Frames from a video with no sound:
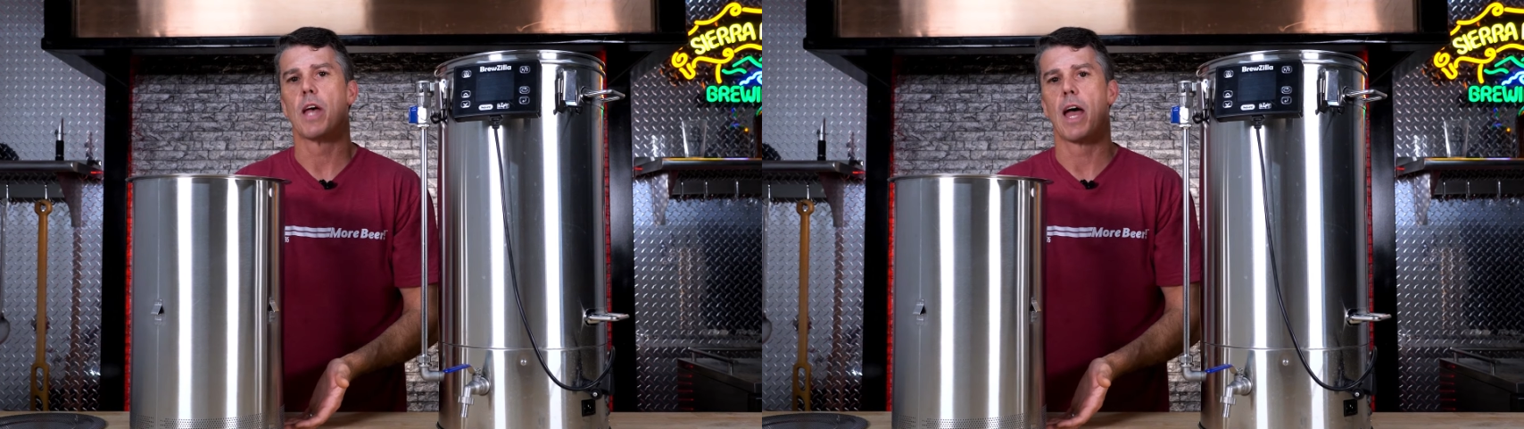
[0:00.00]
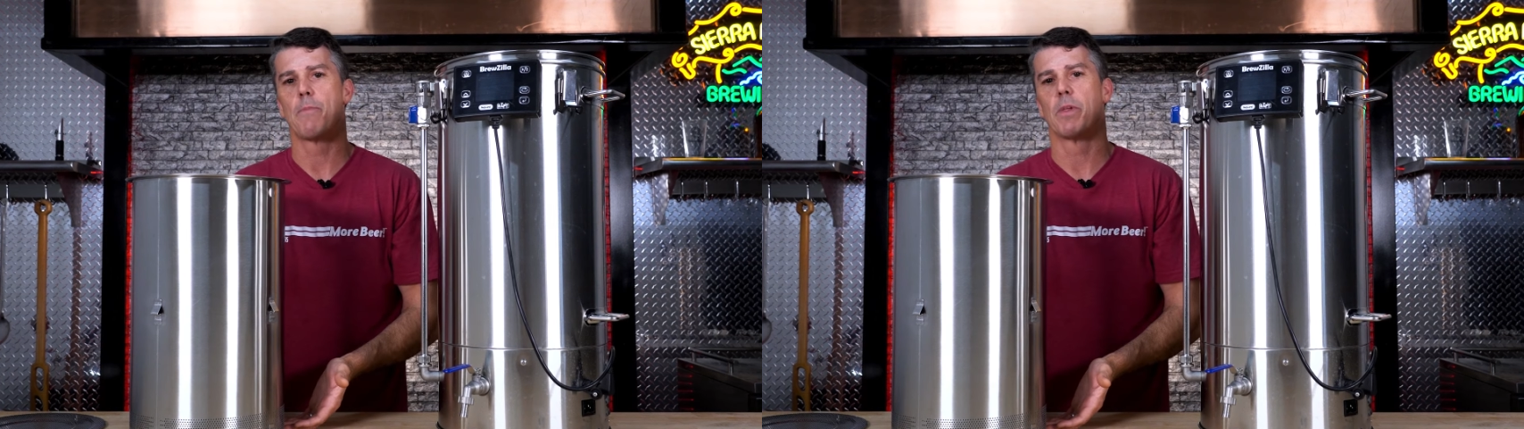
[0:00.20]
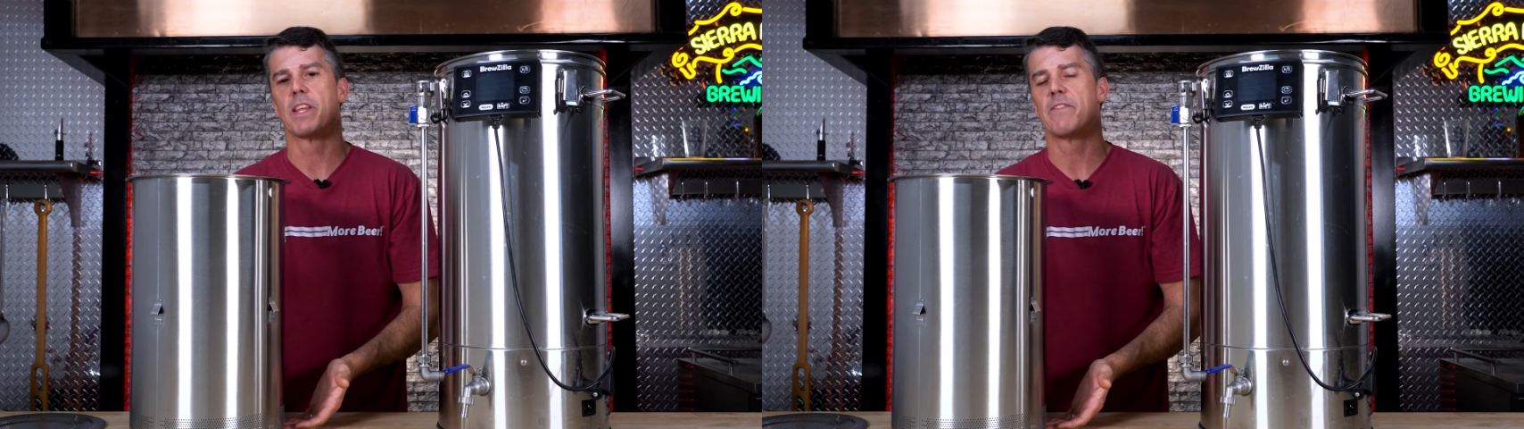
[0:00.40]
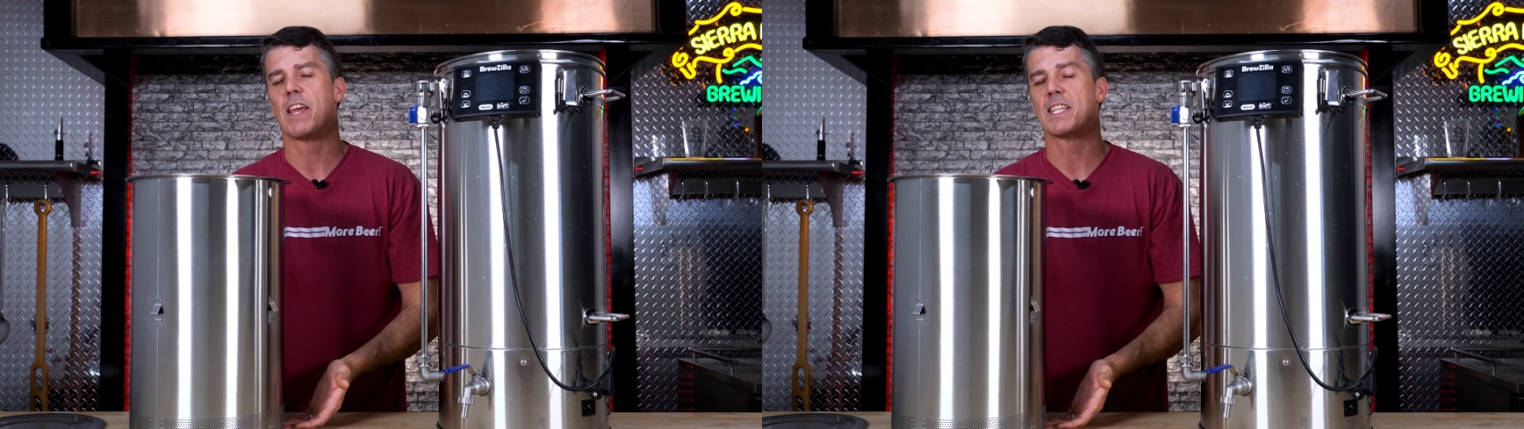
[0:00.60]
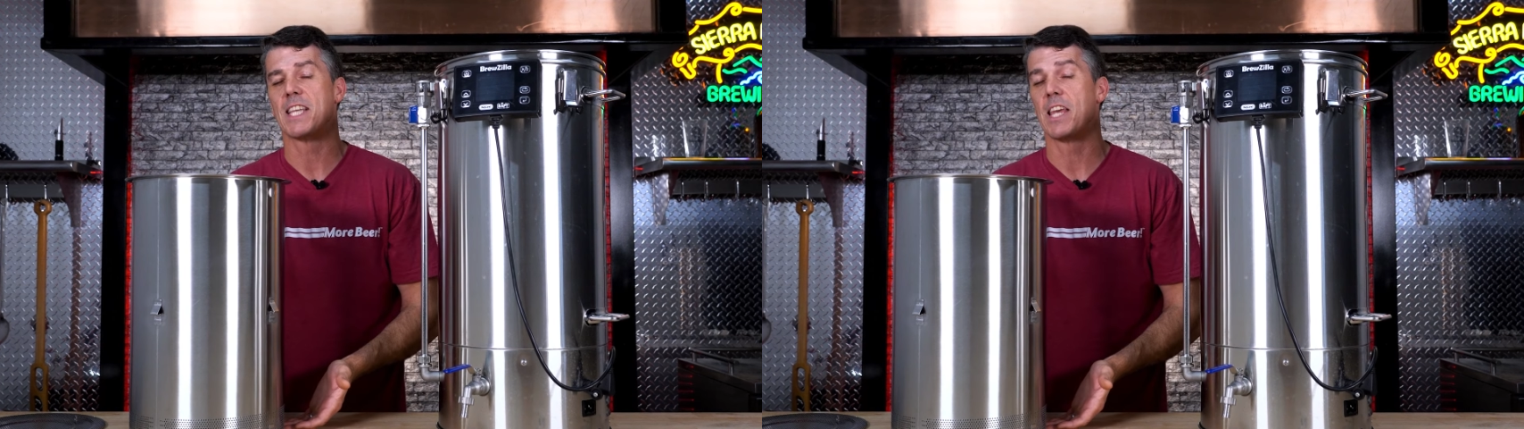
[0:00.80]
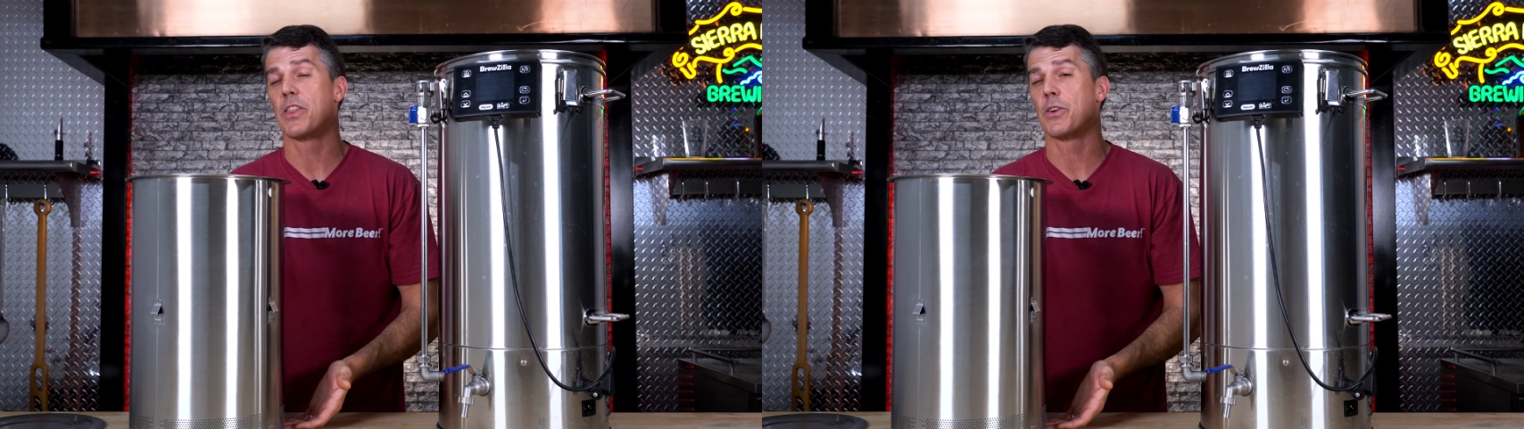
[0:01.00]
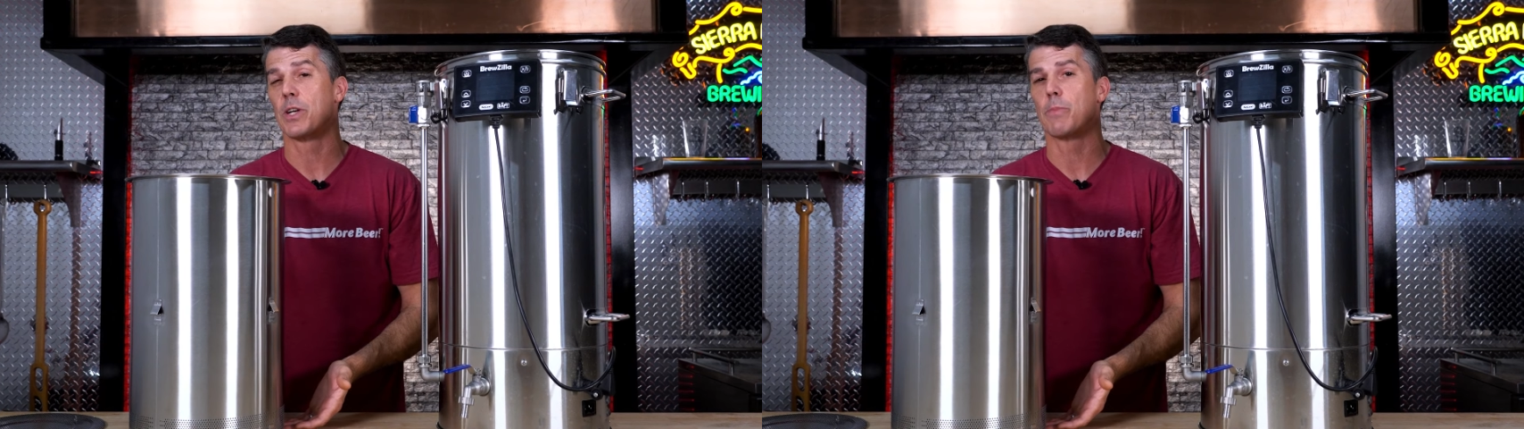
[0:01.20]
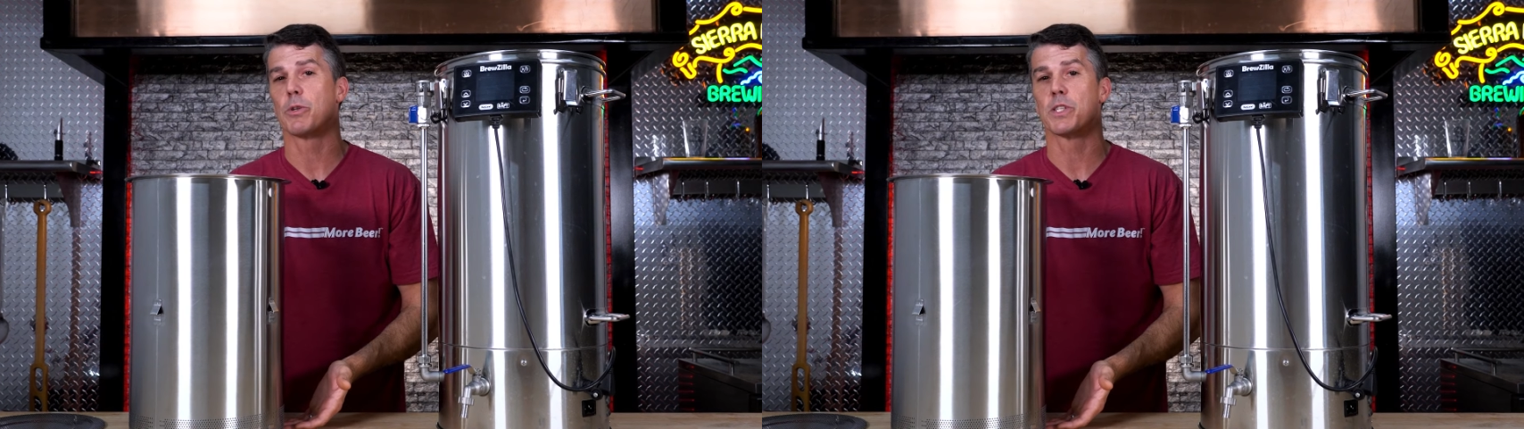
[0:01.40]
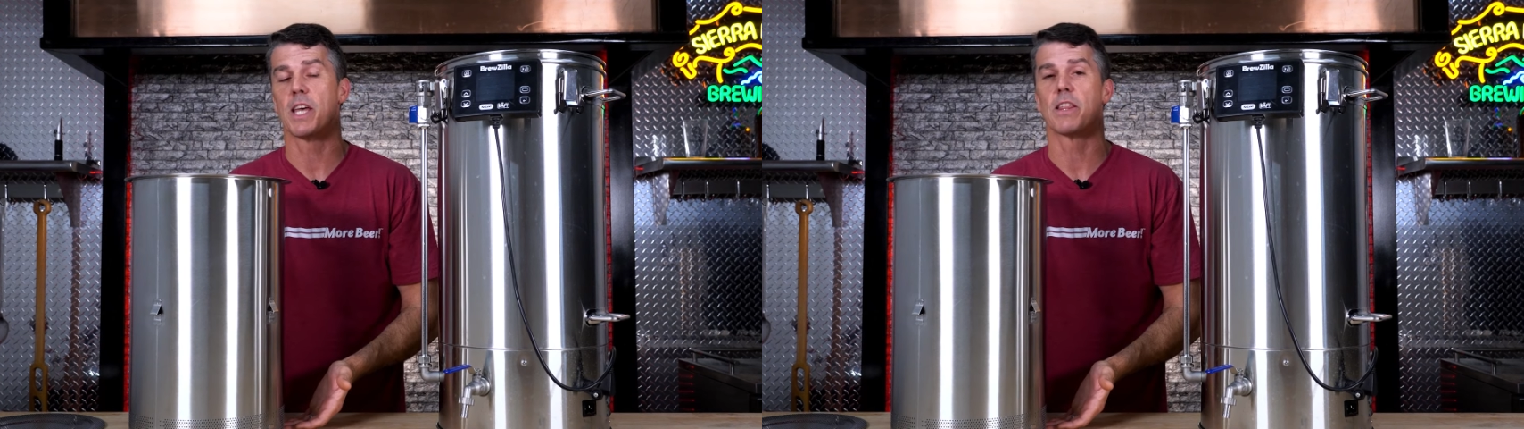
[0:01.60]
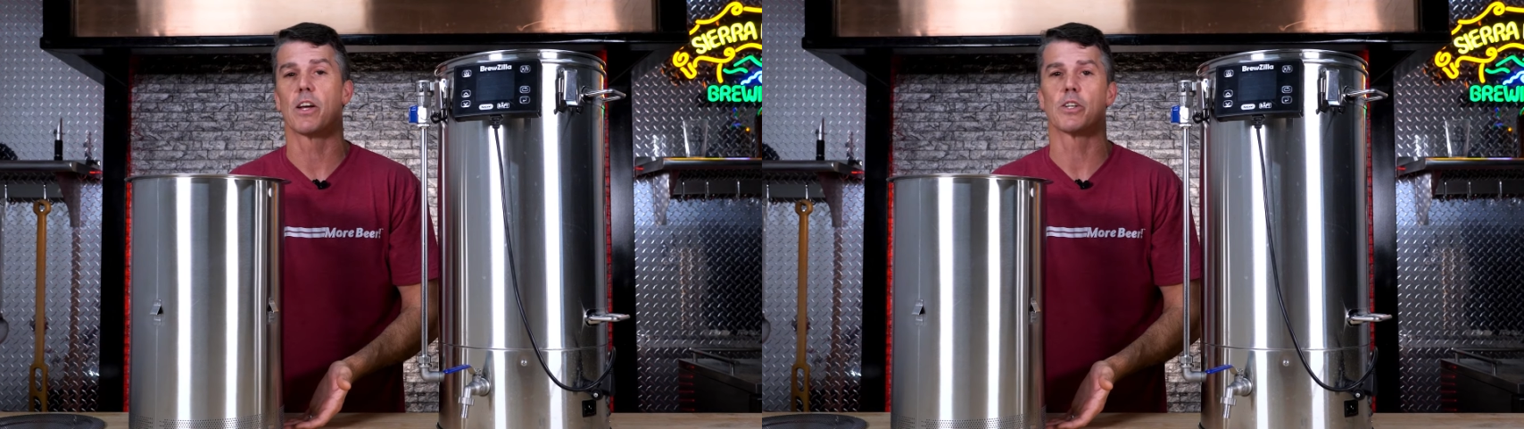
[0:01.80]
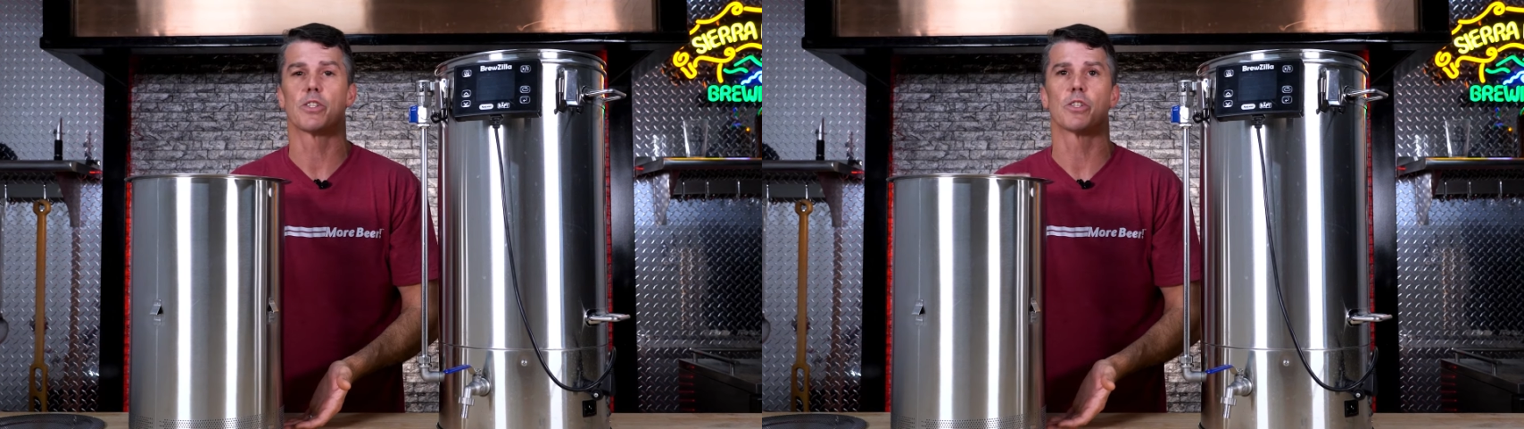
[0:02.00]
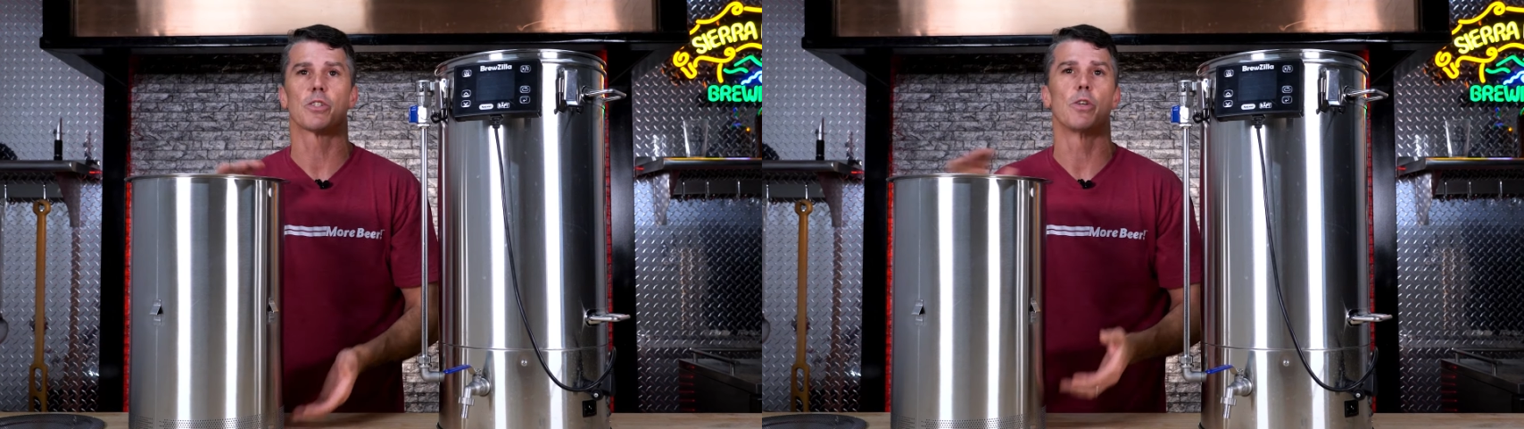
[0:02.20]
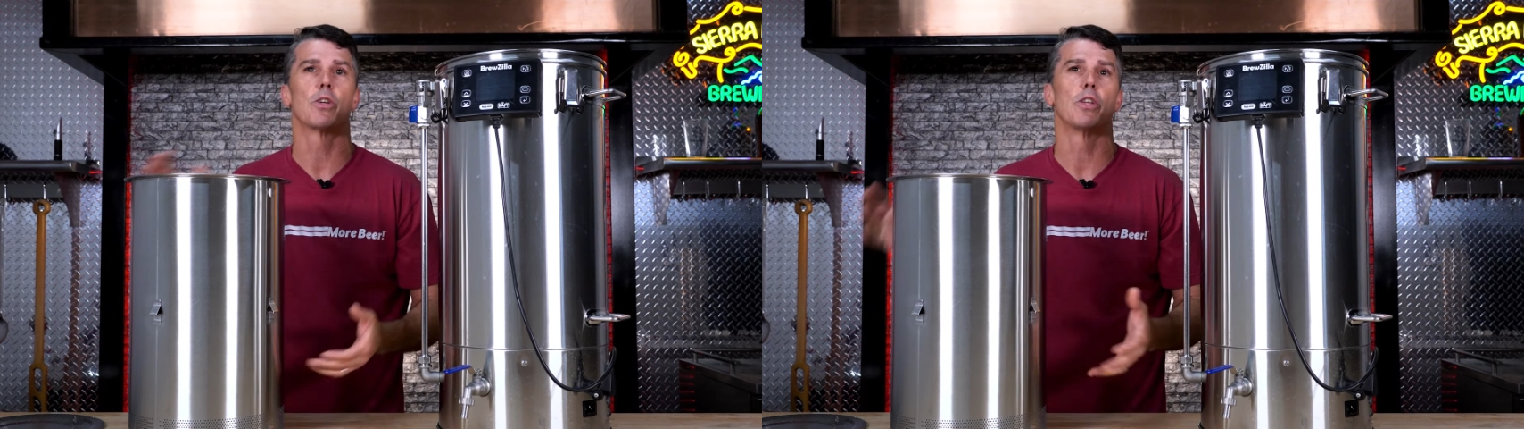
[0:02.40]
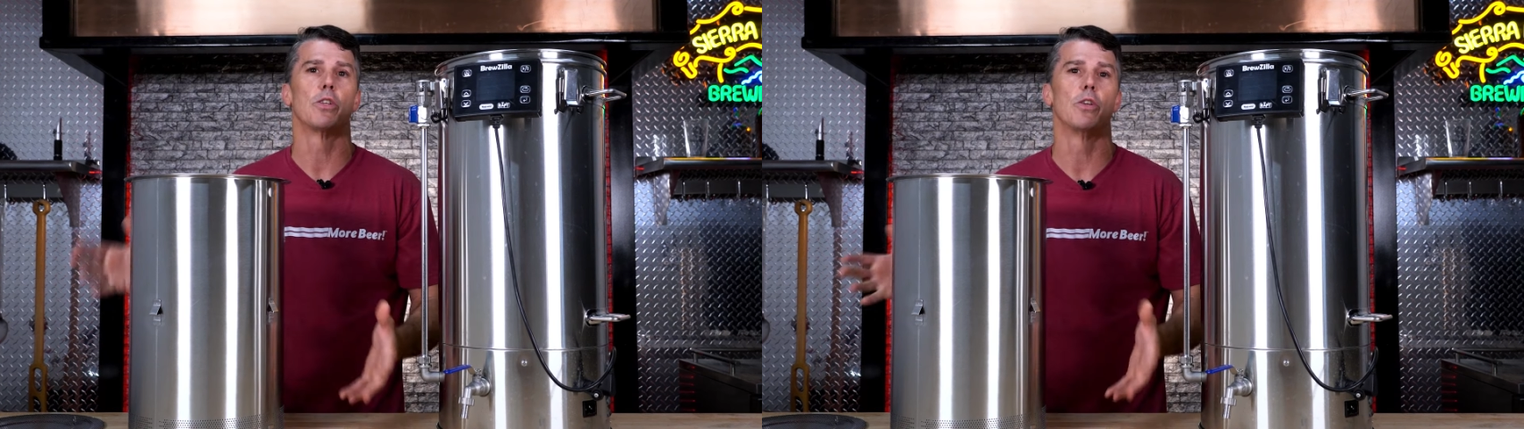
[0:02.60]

I believe they say 30% larger, so you can